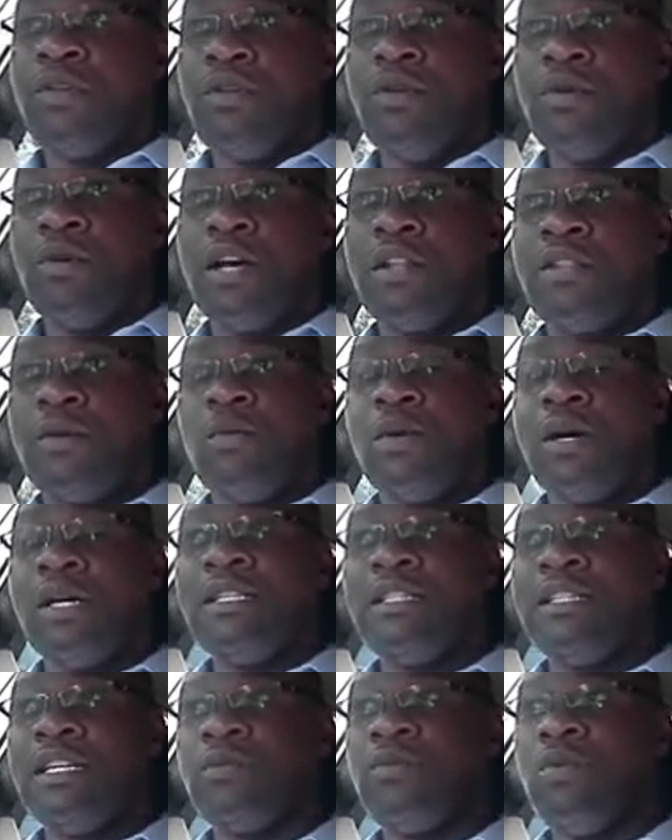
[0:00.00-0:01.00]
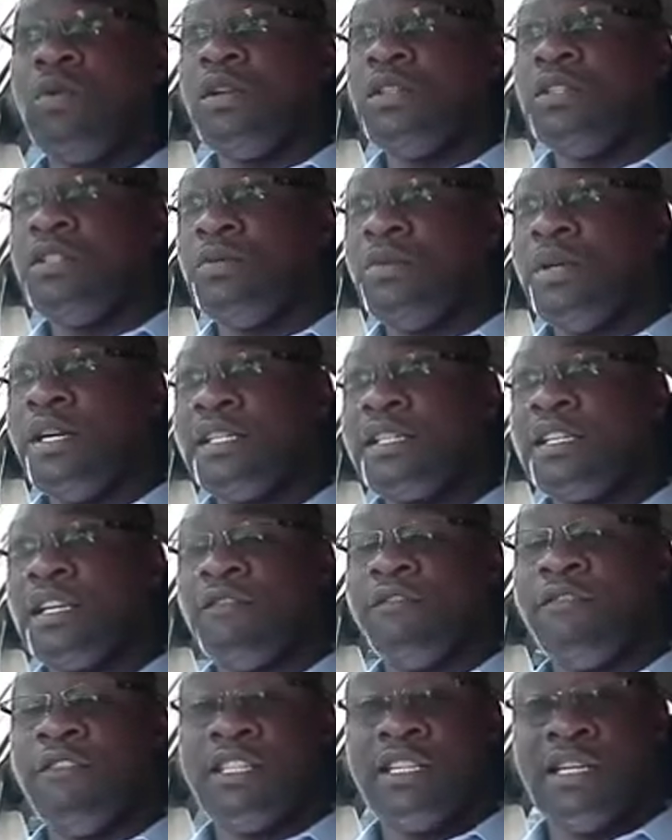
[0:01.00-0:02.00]
you are the one that won the race
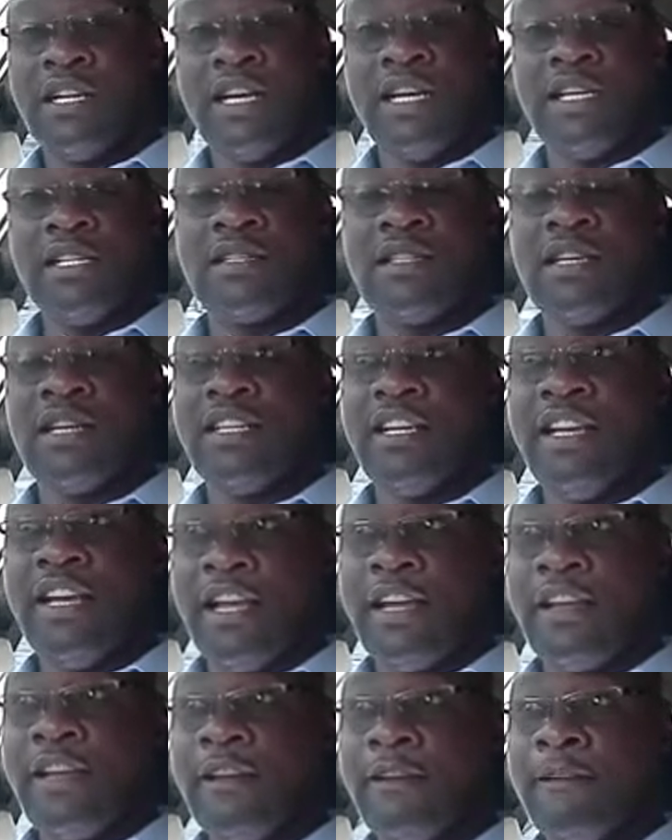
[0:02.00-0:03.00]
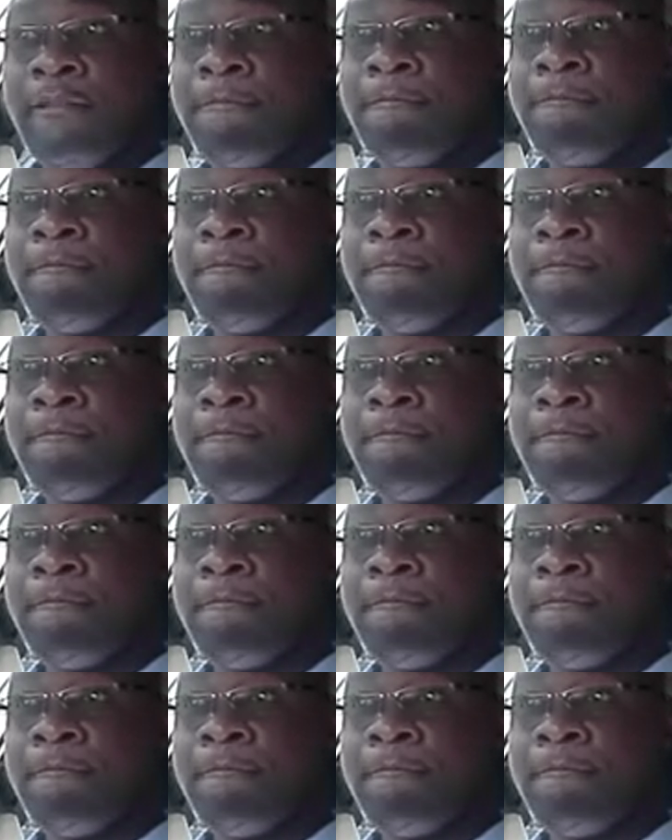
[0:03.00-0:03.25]
and fertilized that egg.